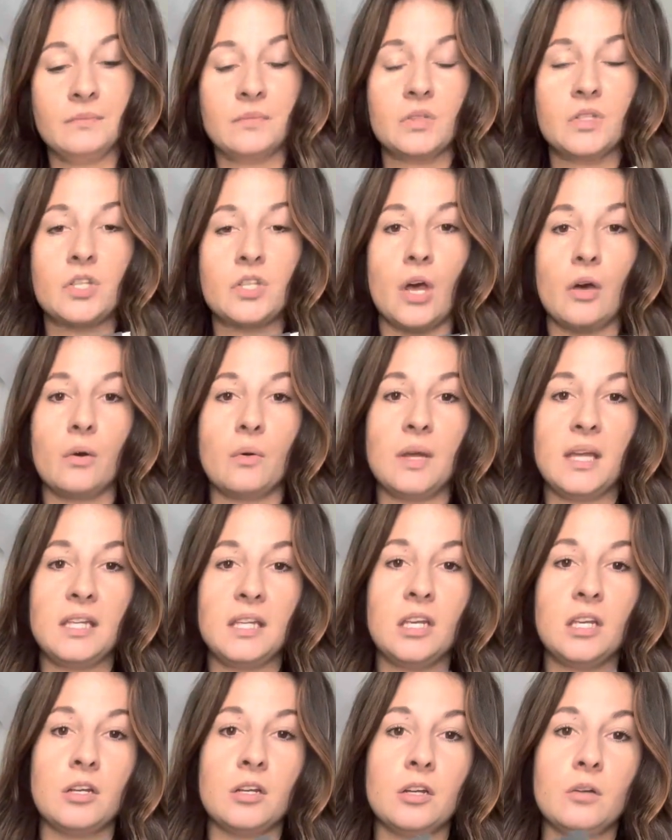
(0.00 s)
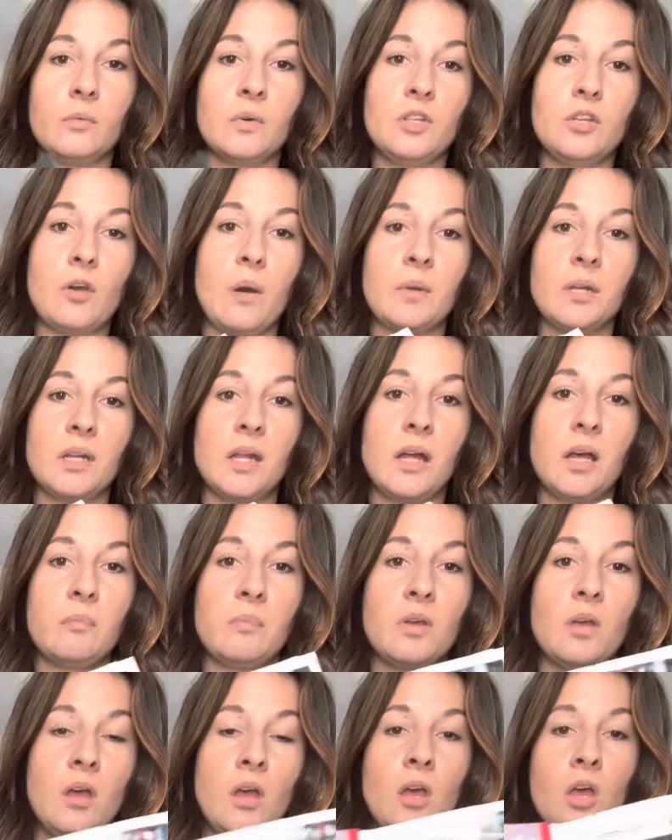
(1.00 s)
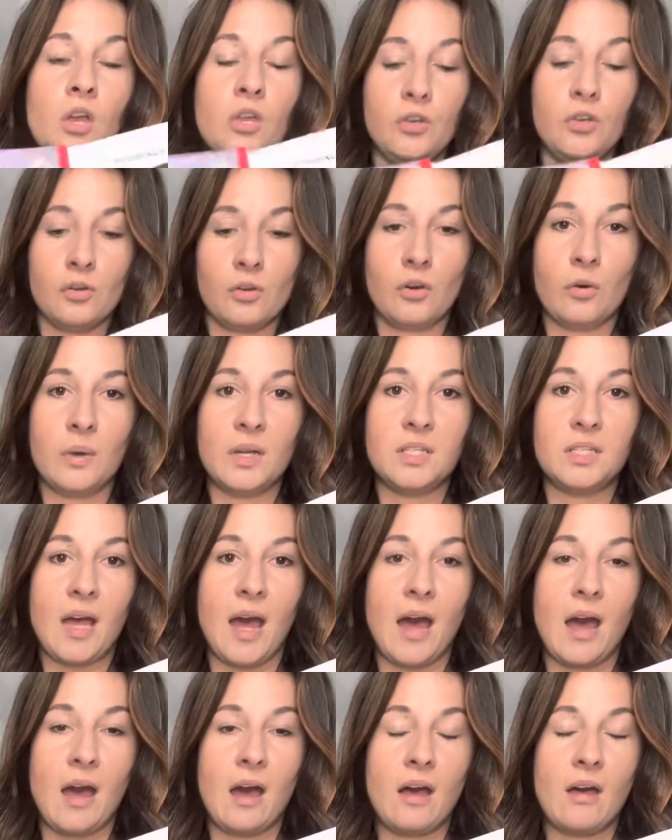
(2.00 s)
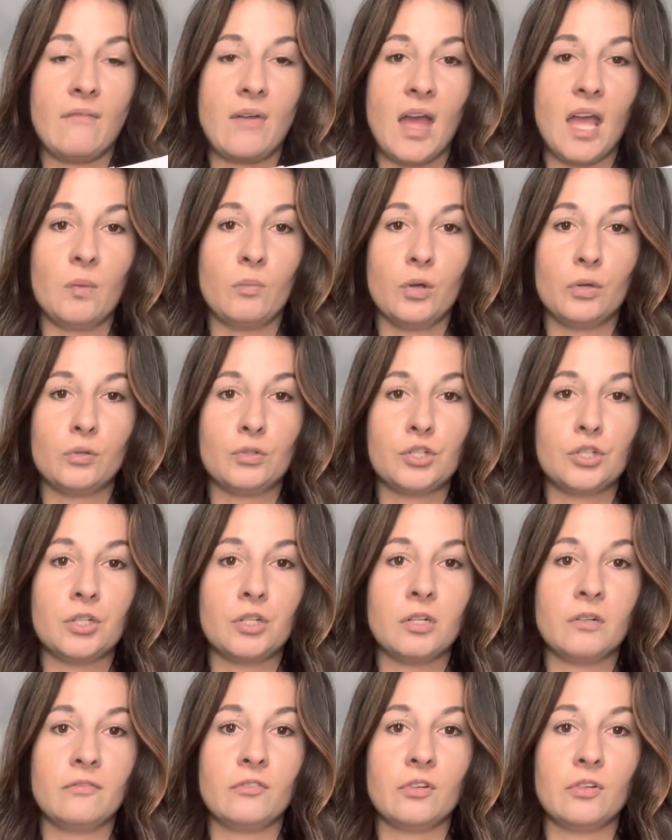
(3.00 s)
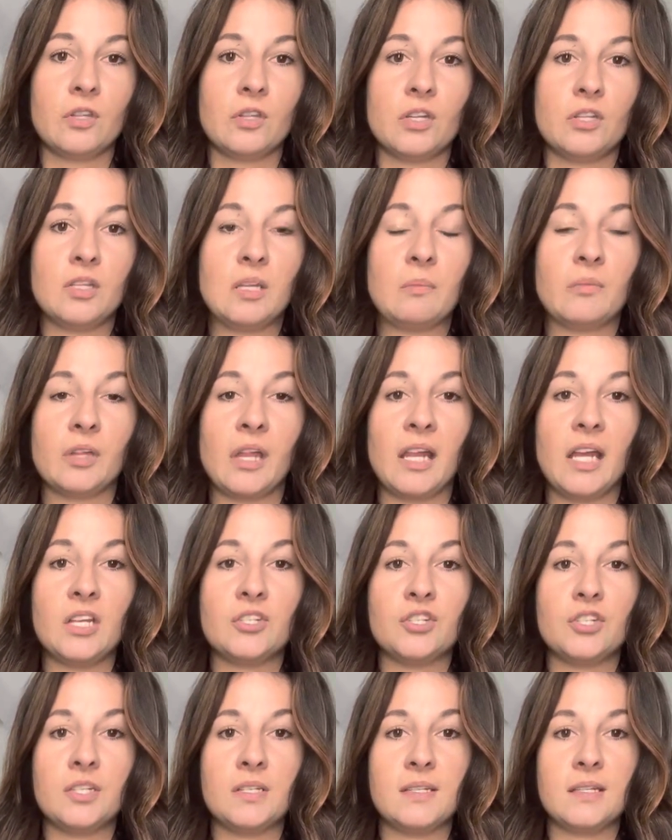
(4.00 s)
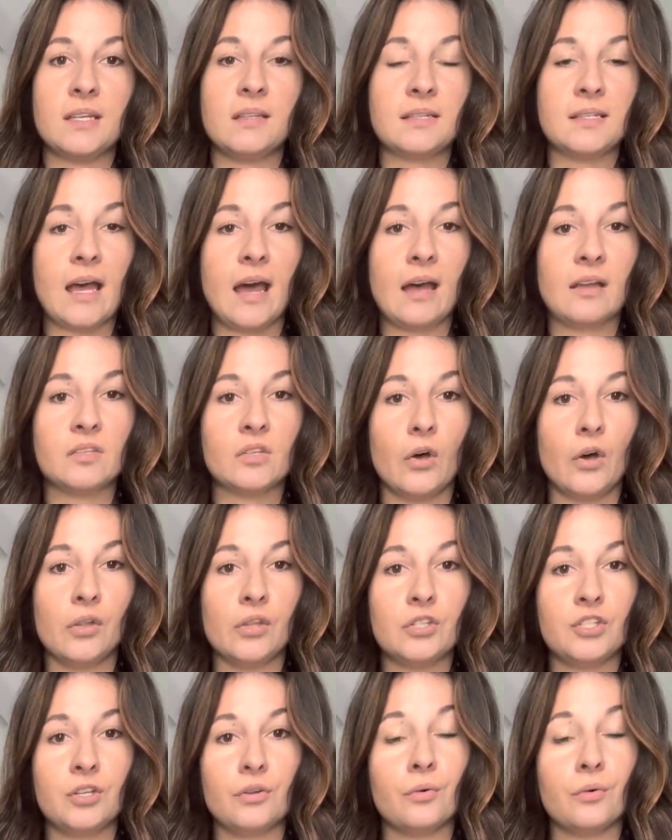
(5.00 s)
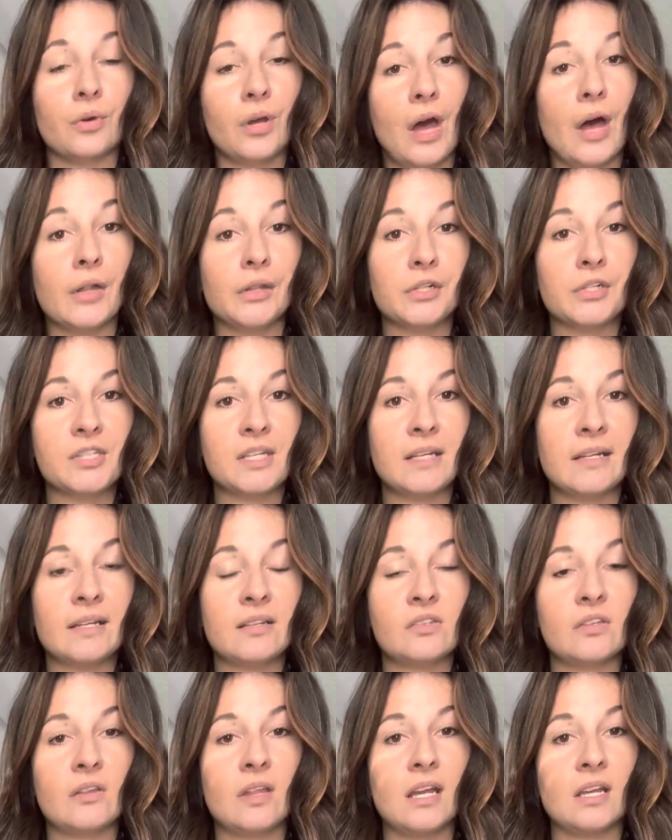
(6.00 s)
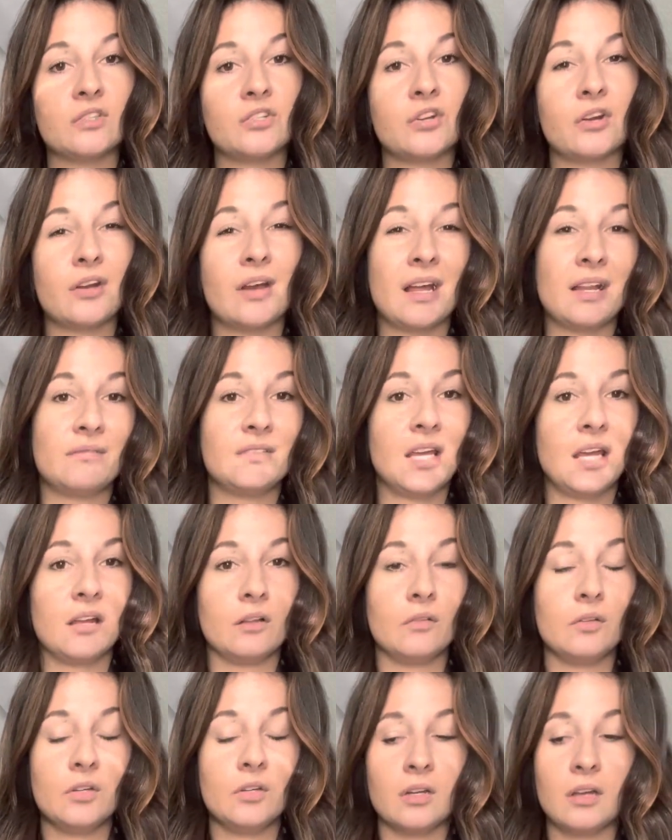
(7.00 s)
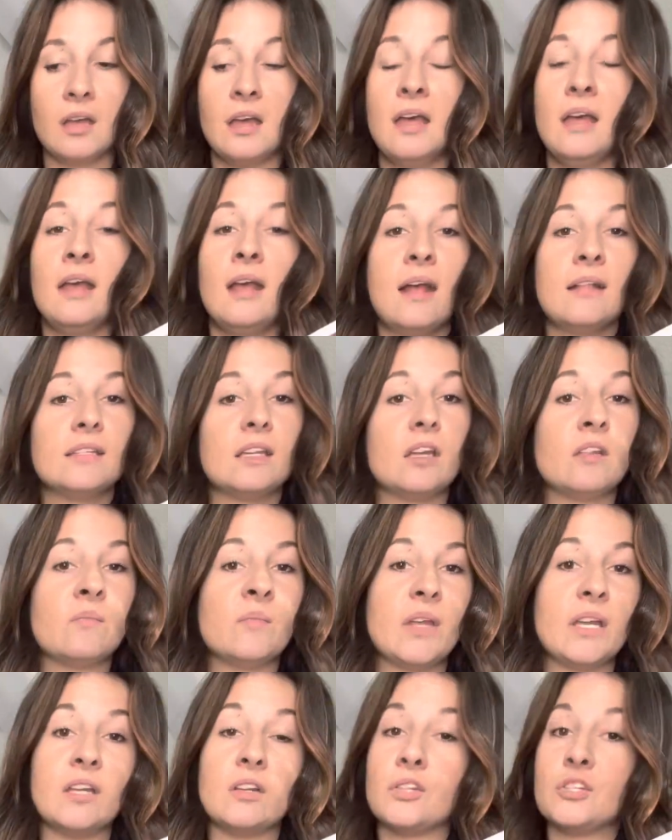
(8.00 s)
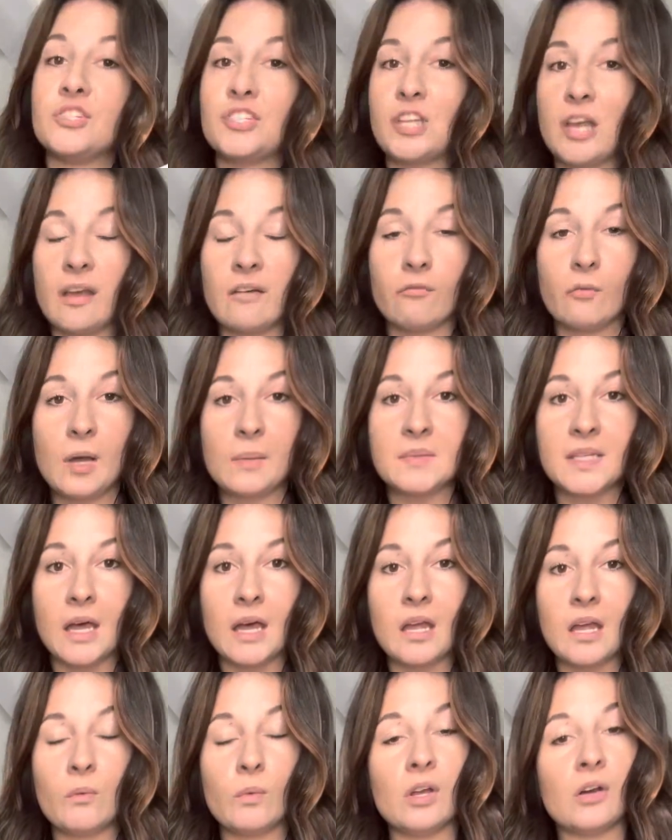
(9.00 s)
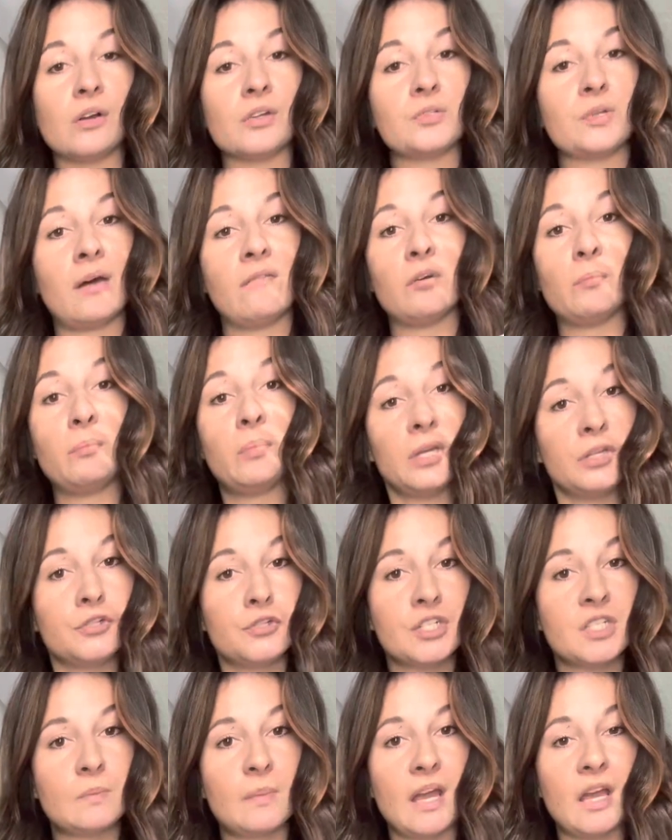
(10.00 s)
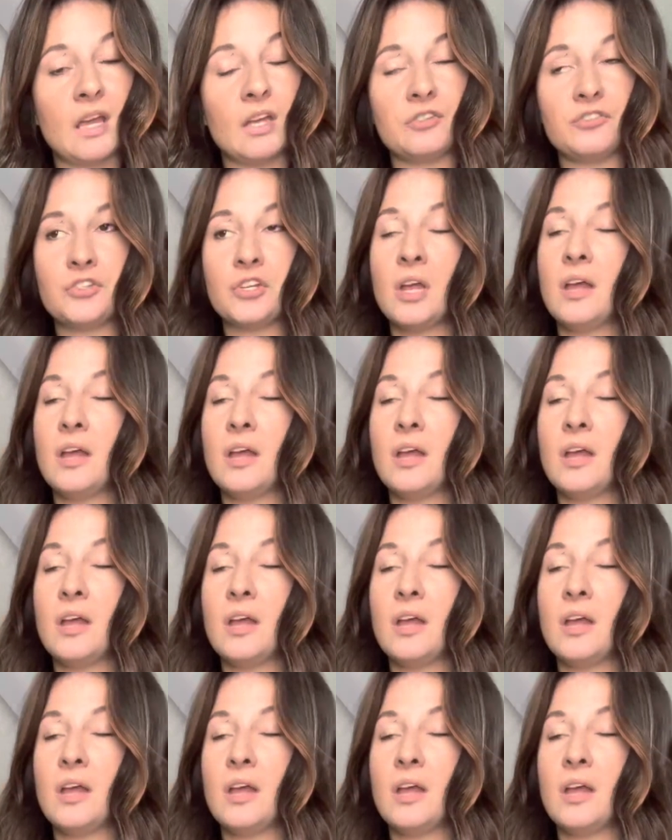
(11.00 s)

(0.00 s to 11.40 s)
So in here, when you open it up, you're going to have a brochure for the Timberline HDZ. This has all the shingle colors in it, so they can start kind of taking a look. Tell them they get on the GAF website. We also have a Pinterest page.